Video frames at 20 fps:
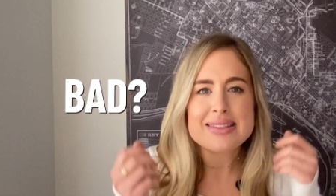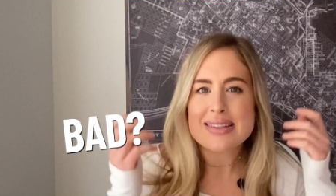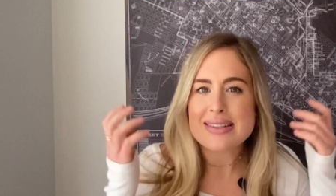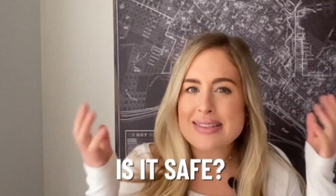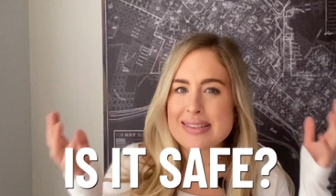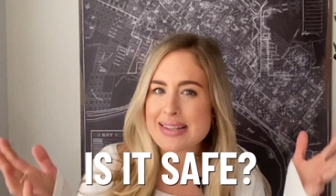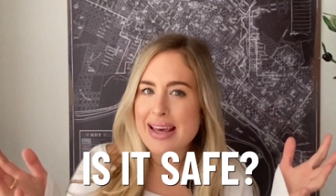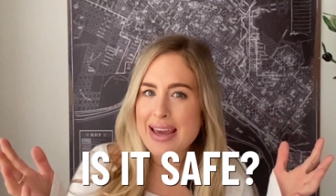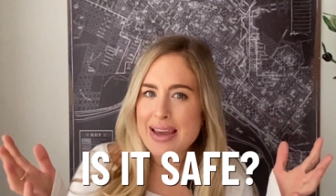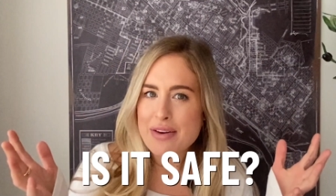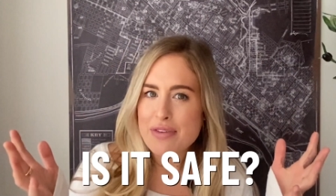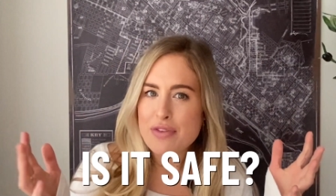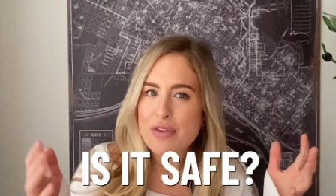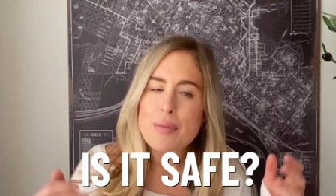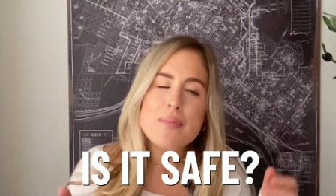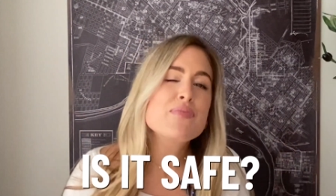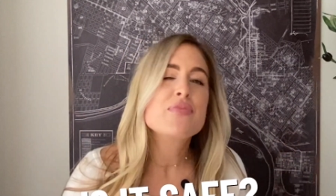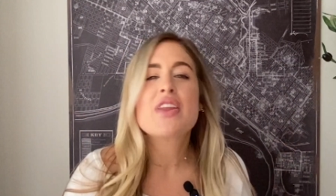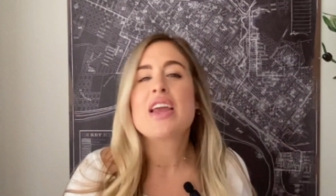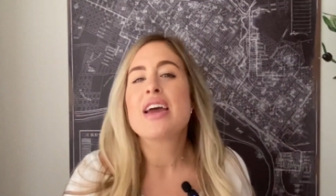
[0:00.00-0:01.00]
Is it safe?
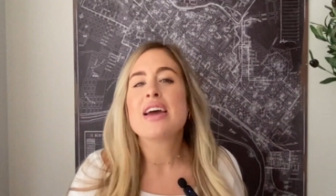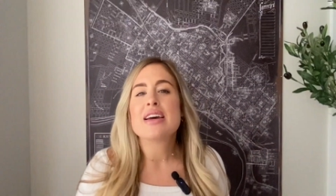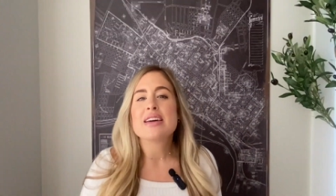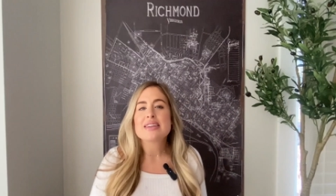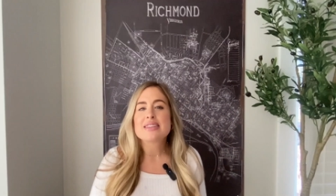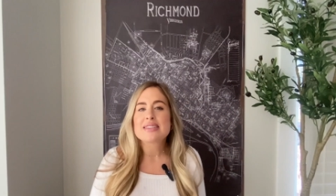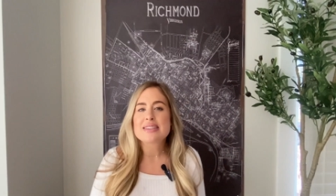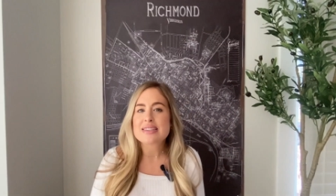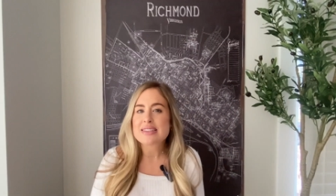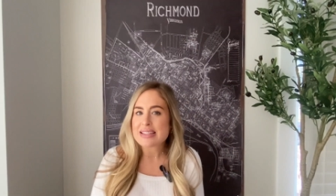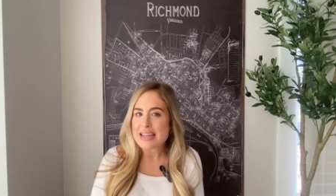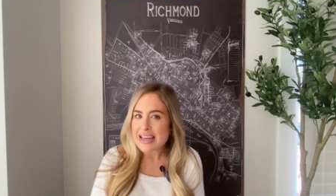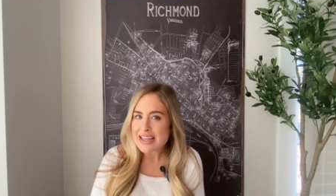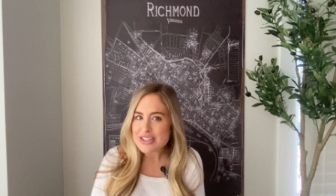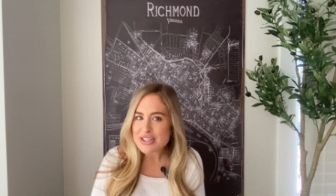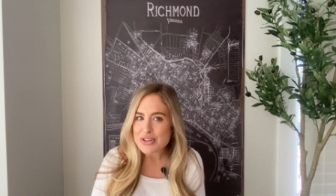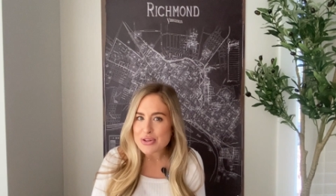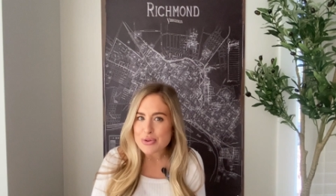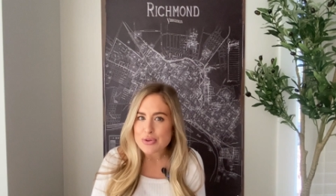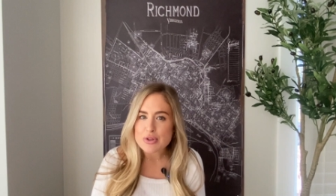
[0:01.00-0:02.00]

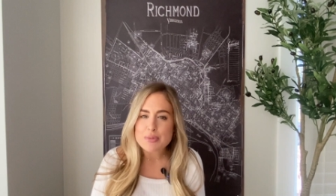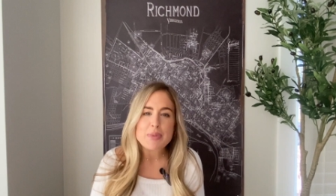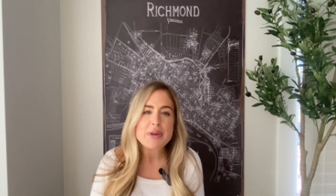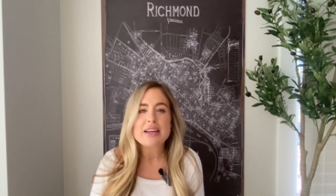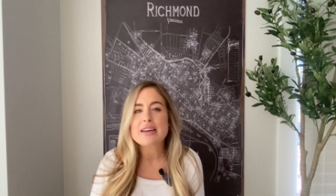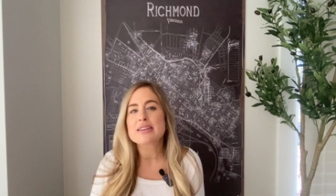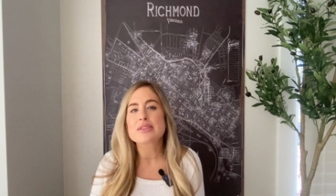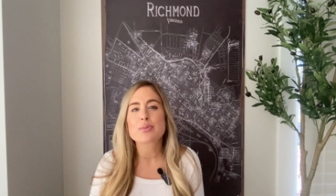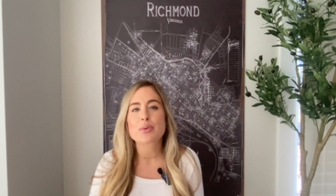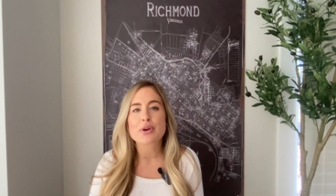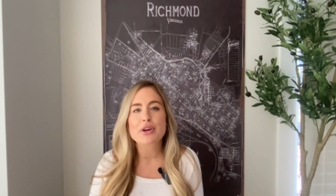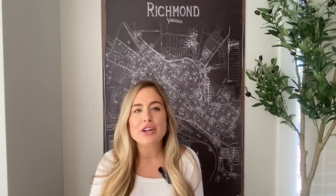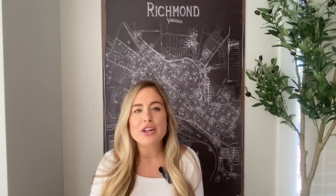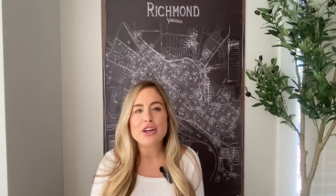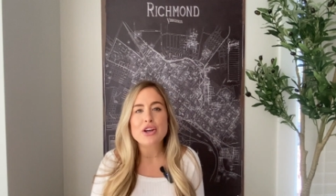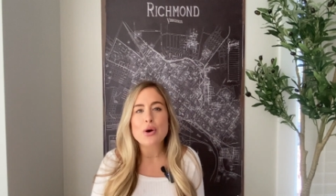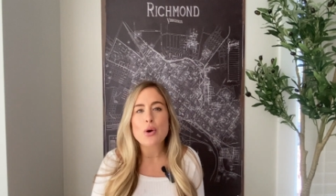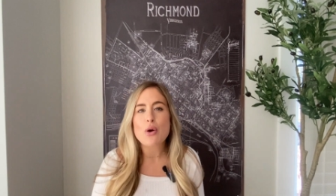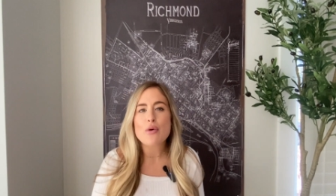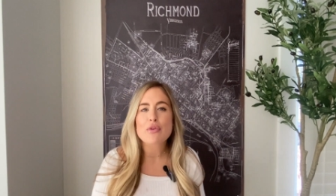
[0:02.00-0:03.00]
Stay tuned because we're
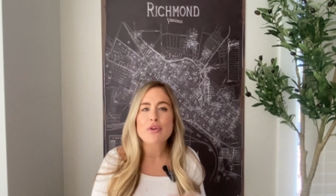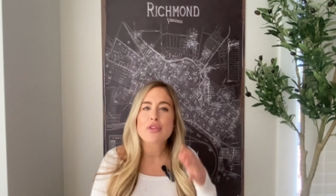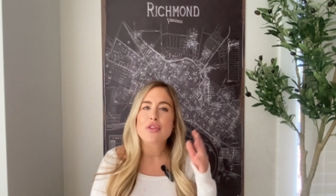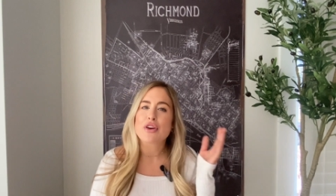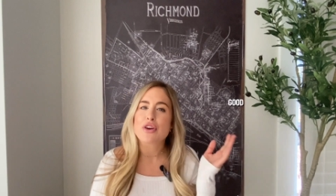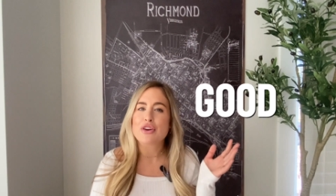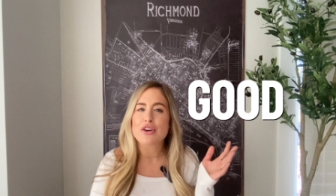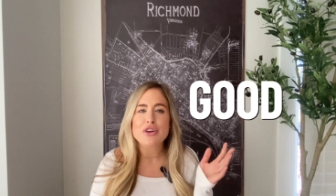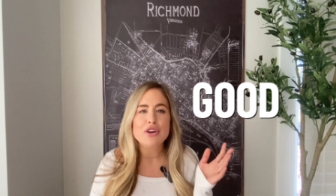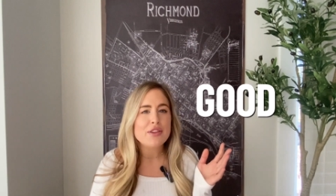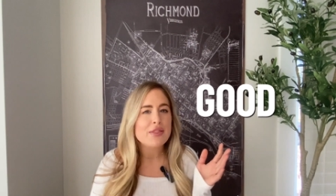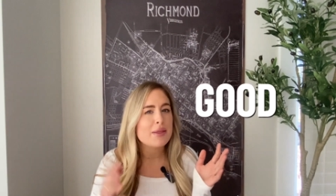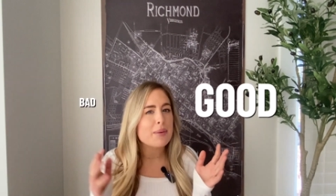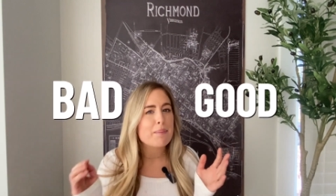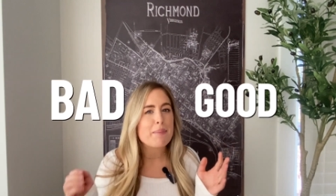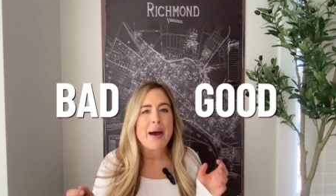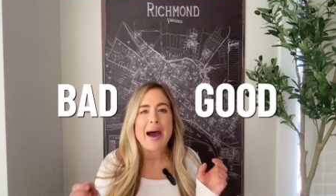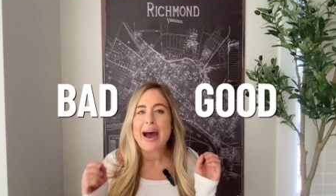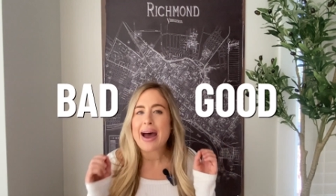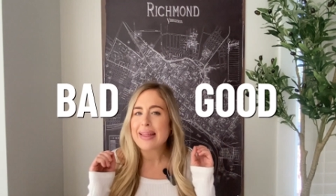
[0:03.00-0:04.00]
gonna go over the good,
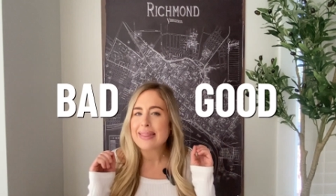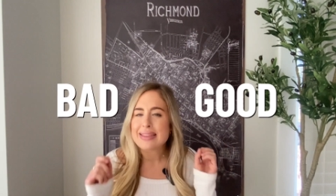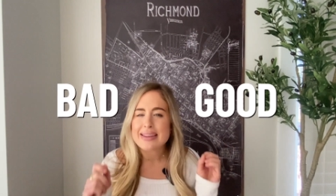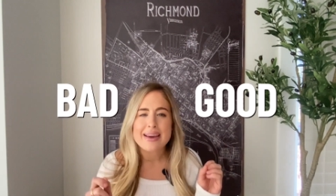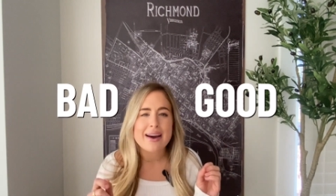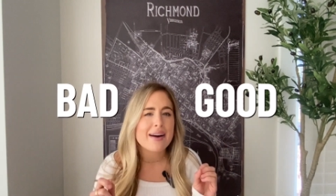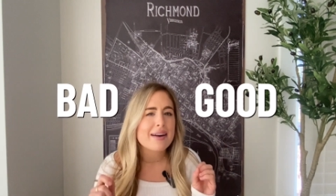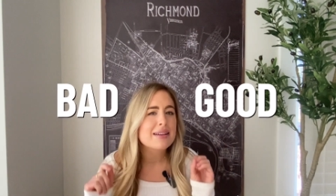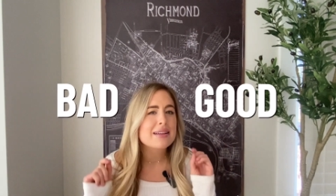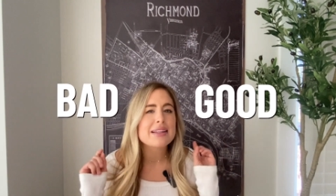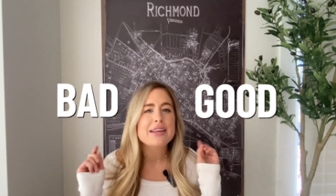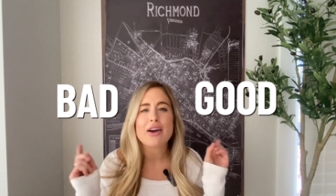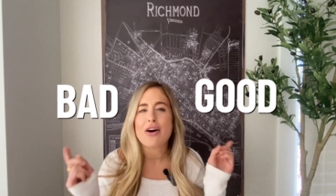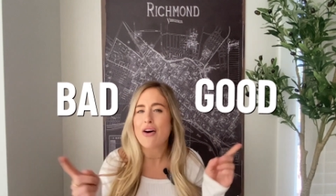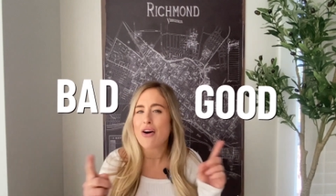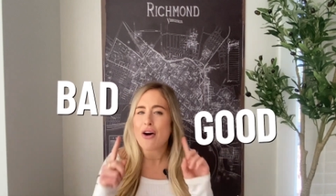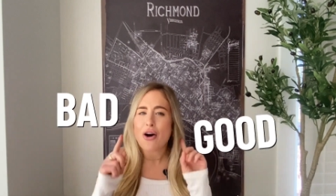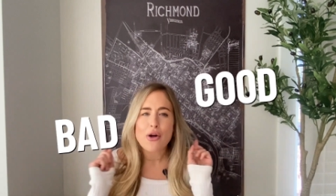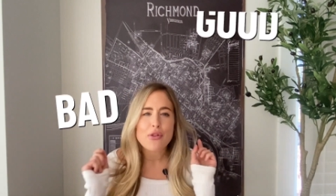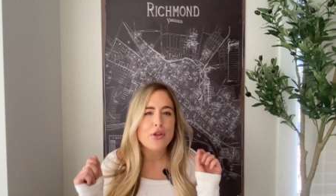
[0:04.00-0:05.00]
the bad, the ugly,
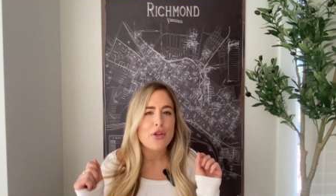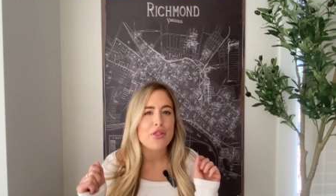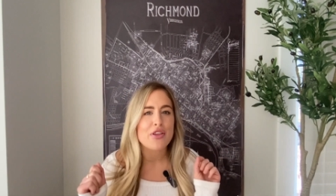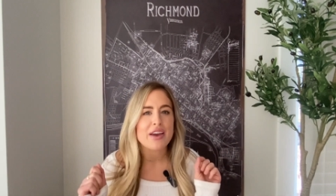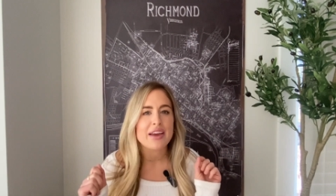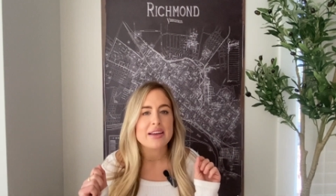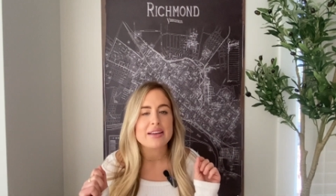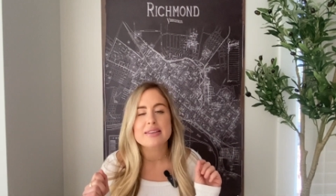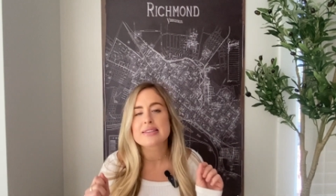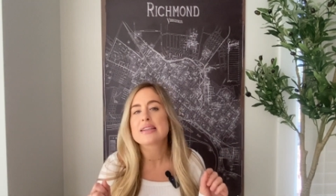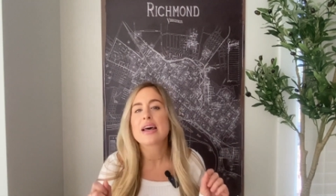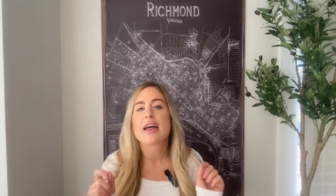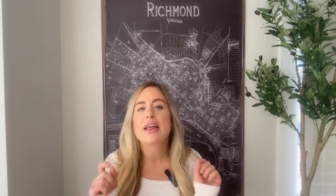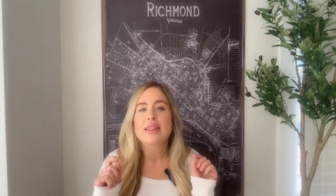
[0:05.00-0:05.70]
all the things.